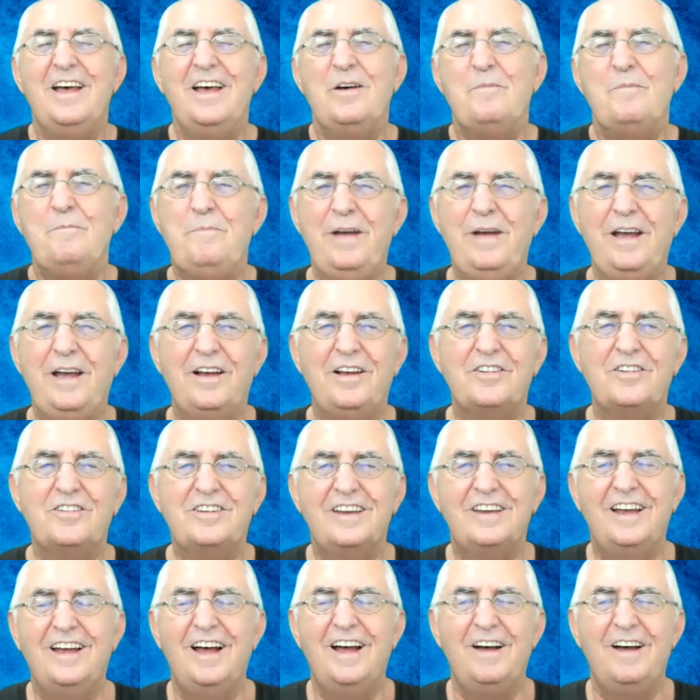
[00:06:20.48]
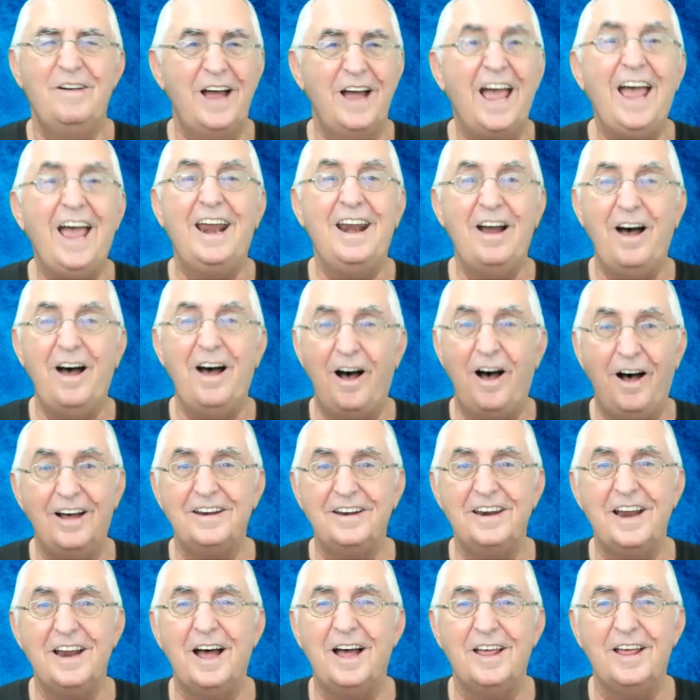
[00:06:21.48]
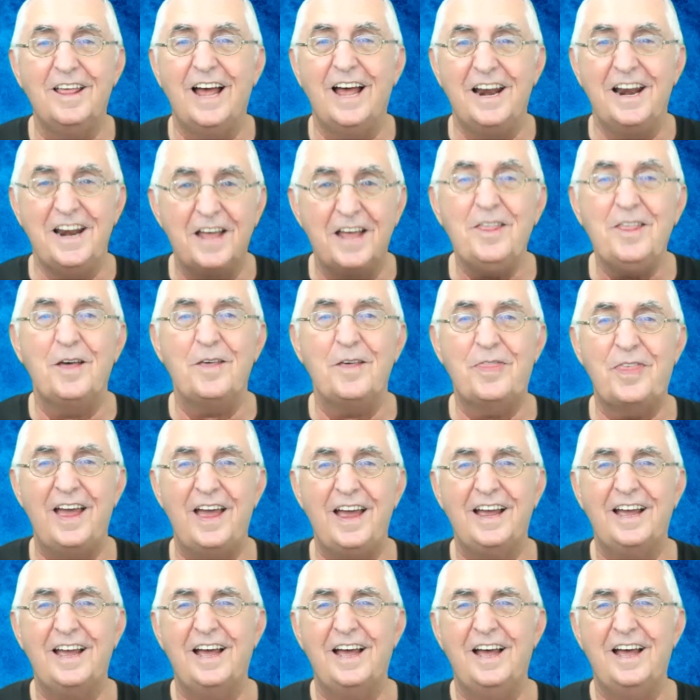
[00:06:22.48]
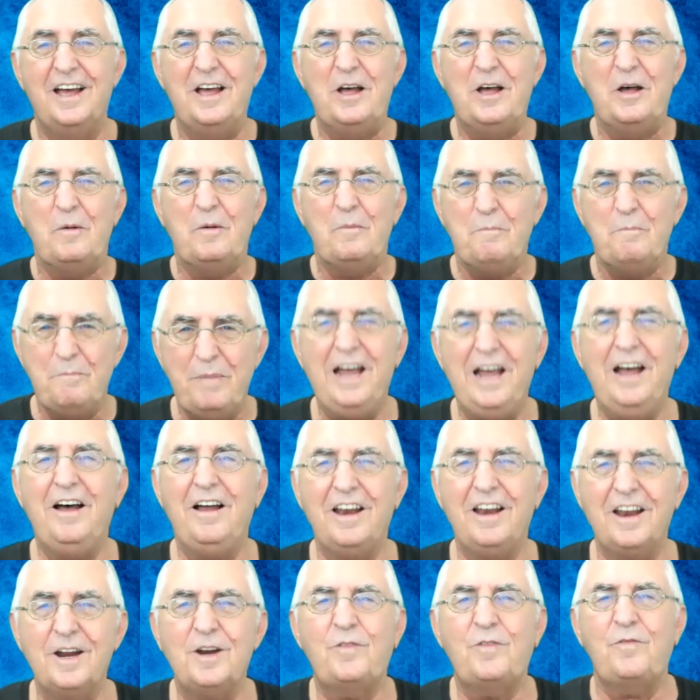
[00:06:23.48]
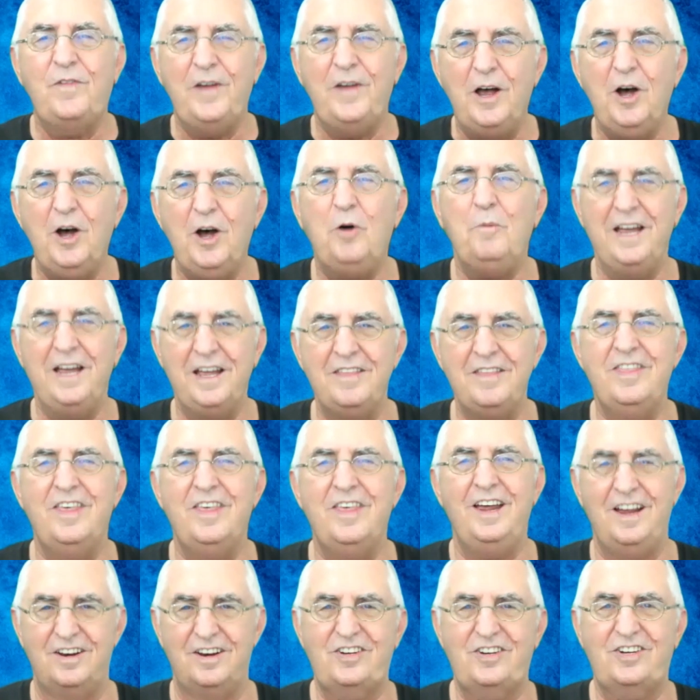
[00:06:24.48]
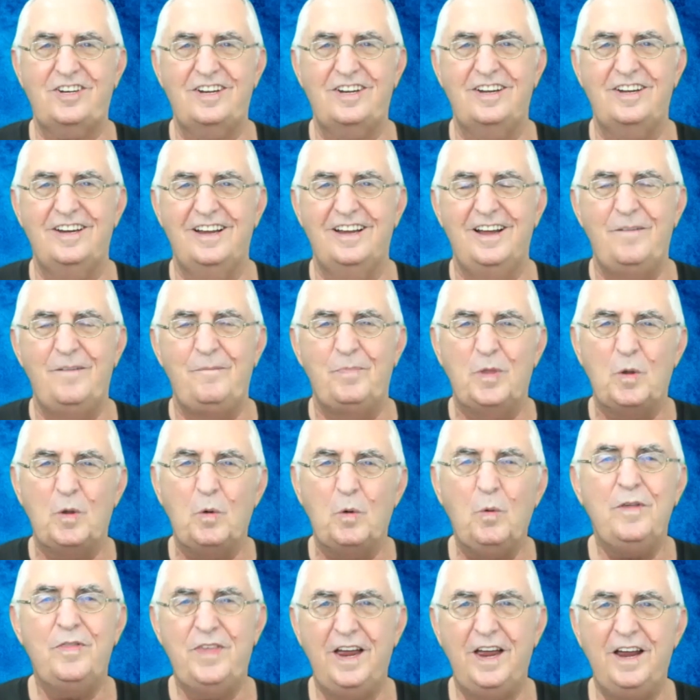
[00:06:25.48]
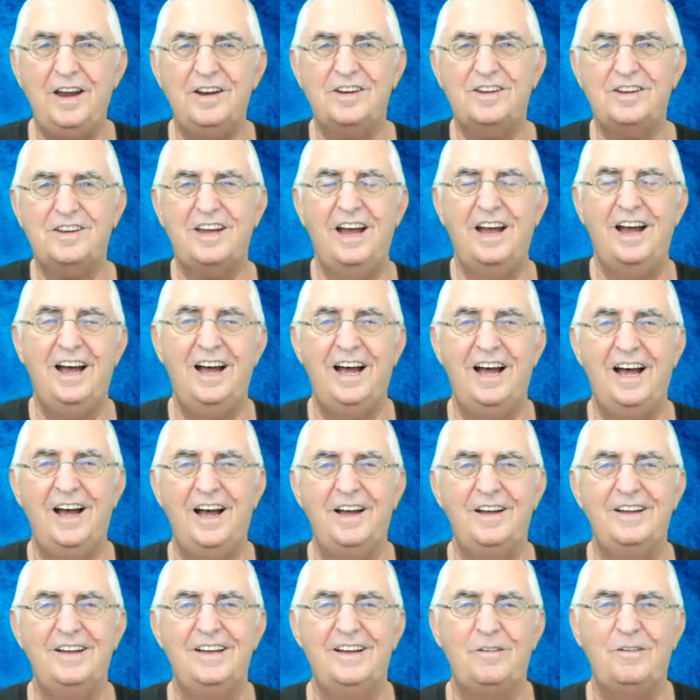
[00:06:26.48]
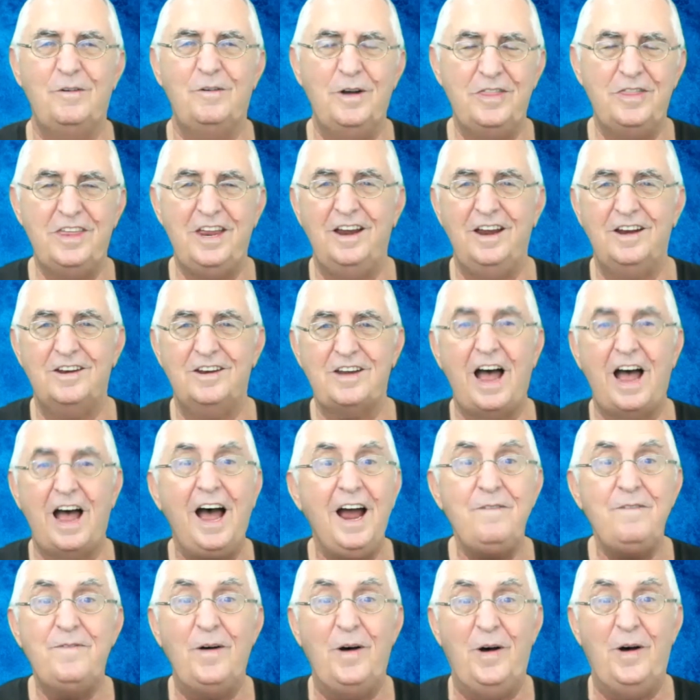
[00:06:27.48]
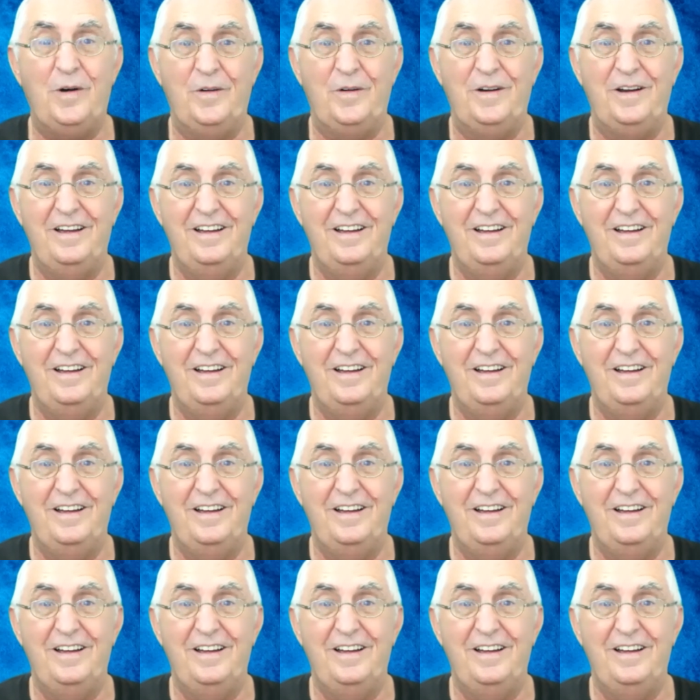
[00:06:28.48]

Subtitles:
Bill's, and another thing, Bill is filming this with his iPhone.